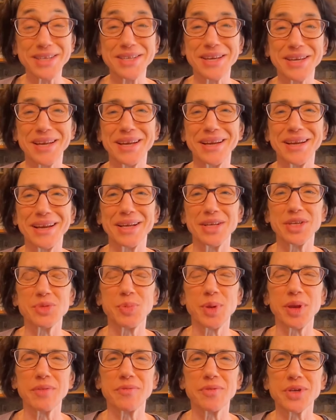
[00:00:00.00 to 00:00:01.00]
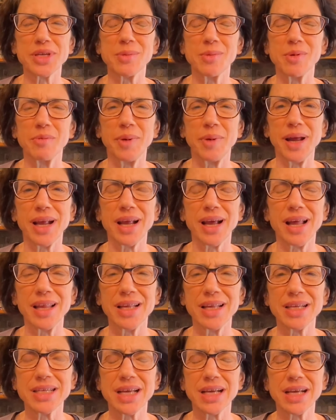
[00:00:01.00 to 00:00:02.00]
press, and I speak for some of my
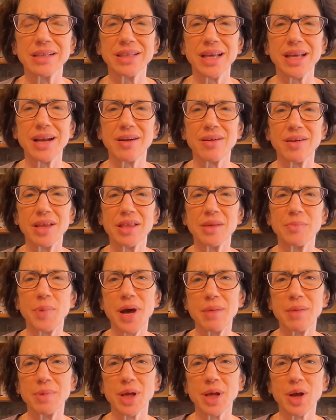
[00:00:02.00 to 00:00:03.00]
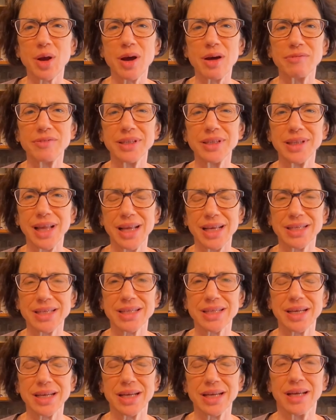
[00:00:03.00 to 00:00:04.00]
colleagues out there, and the public often
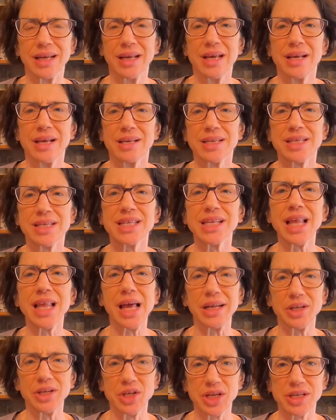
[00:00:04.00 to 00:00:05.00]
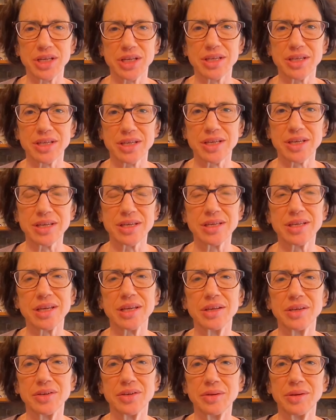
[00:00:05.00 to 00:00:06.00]
likes to slot
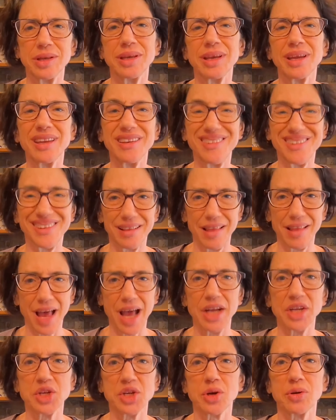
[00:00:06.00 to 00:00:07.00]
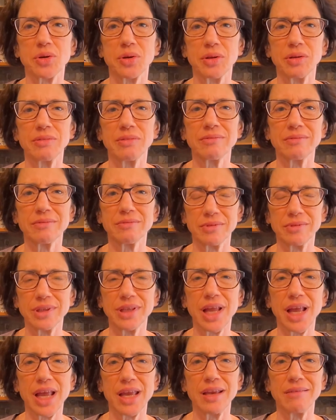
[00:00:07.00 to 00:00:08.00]
justices into an ideological
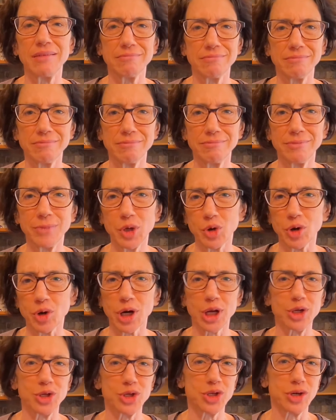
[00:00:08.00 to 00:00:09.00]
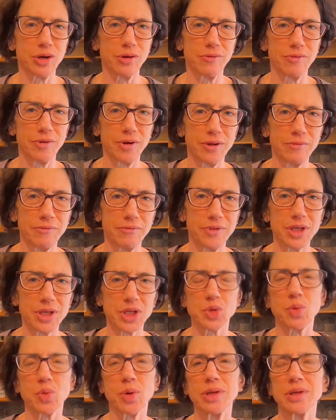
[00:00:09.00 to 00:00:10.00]
lane. You're a
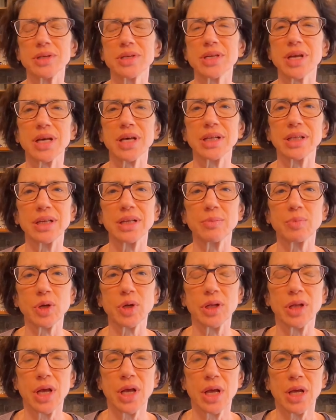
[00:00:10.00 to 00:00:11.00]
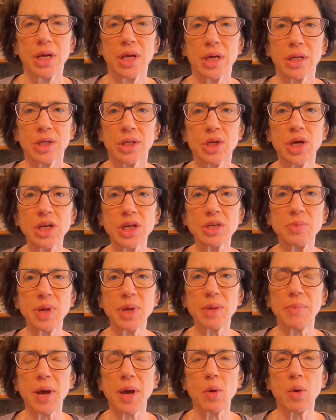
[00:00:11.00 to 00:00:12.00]
conservative, this one's a liberal.
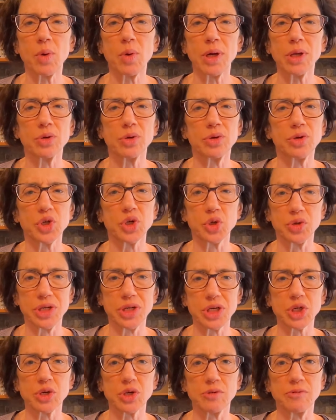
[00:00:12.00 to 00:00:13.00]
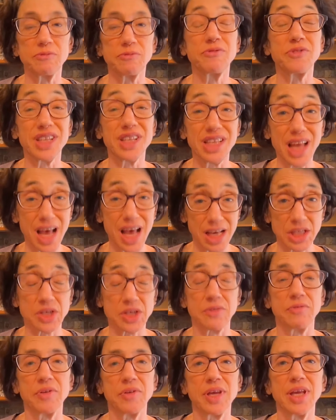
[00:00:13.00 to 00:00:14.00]
Talk to me about what your judicial
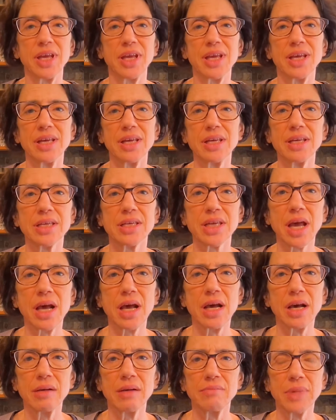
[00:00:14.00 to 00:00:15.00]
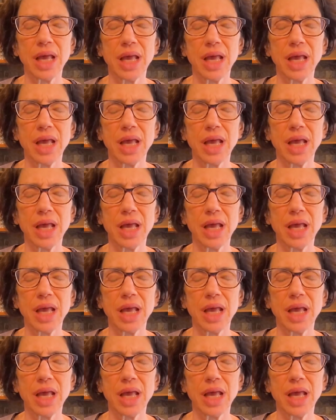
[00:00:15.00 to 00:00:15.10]
philosophy is.